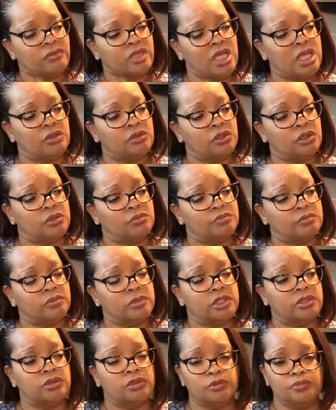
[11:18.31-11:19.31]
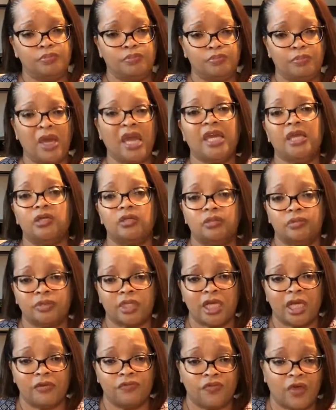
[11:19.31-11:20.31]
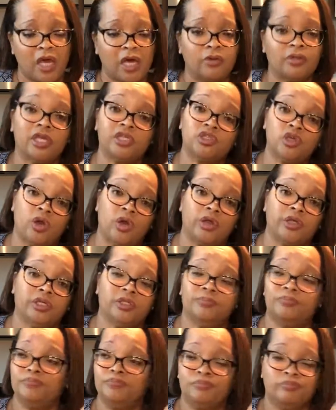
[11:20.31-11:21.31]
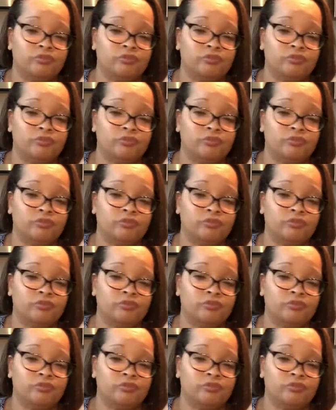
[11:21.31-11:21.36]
I don't know, little pail that I found at Target.